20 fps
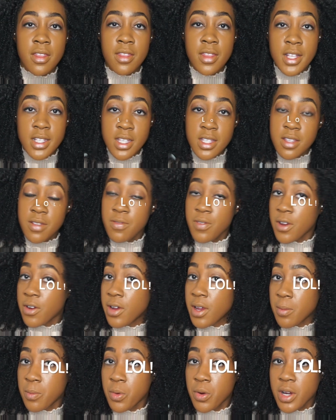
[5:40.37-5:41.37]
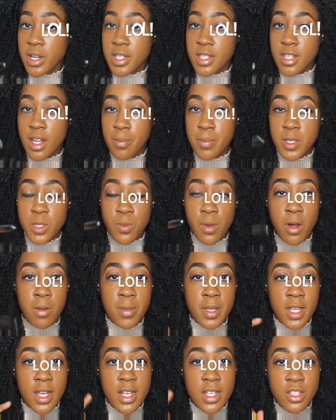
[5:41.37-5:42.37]
This is a very important step as well
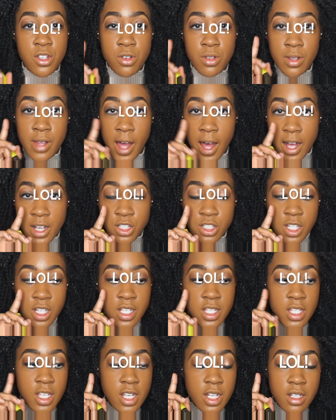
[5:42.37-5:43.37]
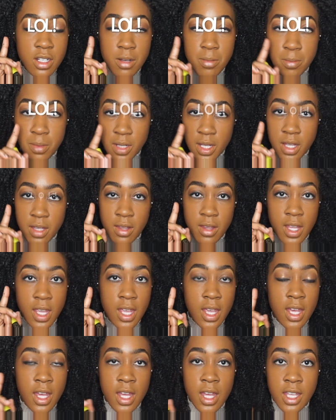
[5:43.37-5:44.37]
because your lashes can
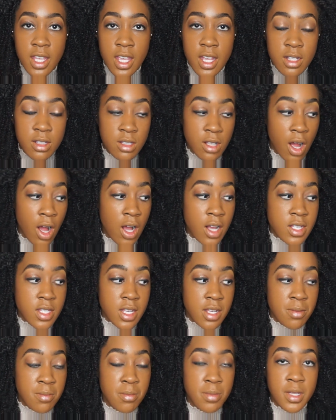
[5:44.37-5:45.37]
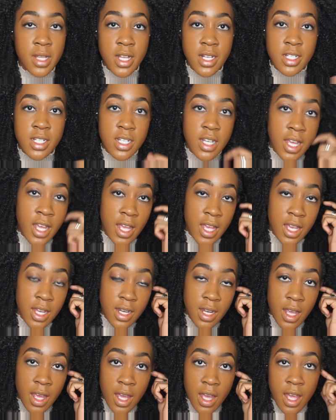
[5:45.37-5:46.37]
completely get lost and blended in.
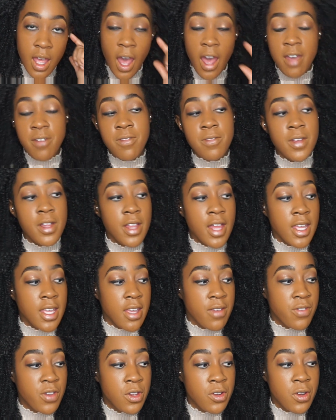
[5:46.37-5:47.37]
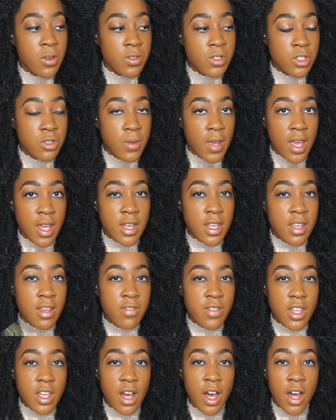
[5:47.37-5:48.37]
I feel like if you don't do any
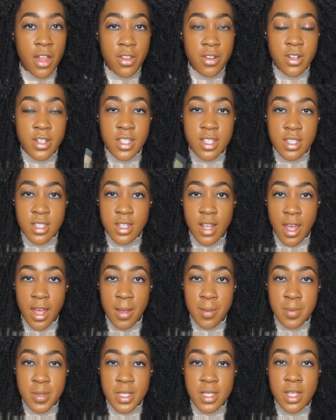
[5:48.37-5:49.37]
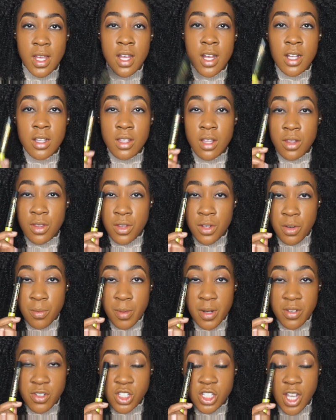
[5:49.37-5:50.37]
of the other steps, the little
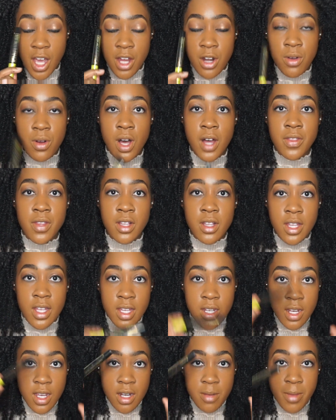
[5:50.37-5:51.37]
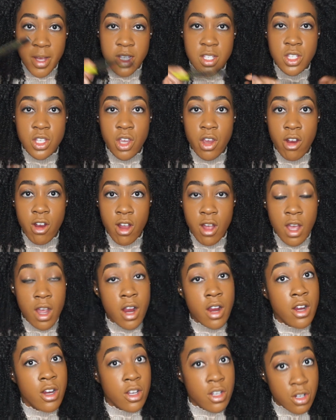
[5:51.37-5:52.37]
bit of shadow on the lid and mascara
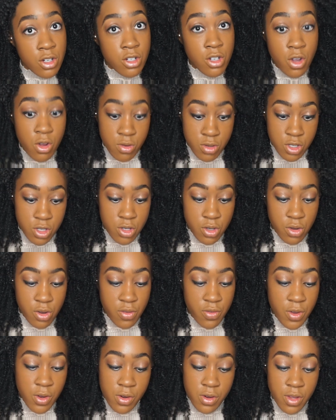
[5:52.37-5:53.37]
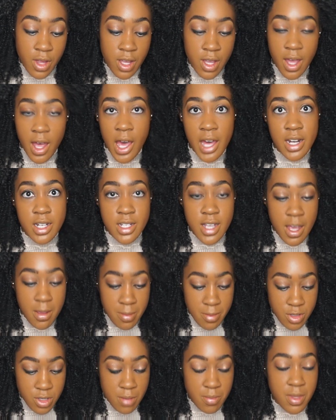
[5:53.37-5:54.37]
are your go-to if you're like out of time
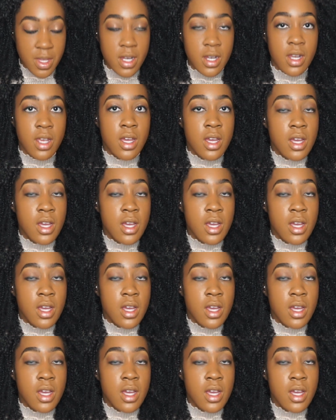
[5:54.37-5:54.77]
or something.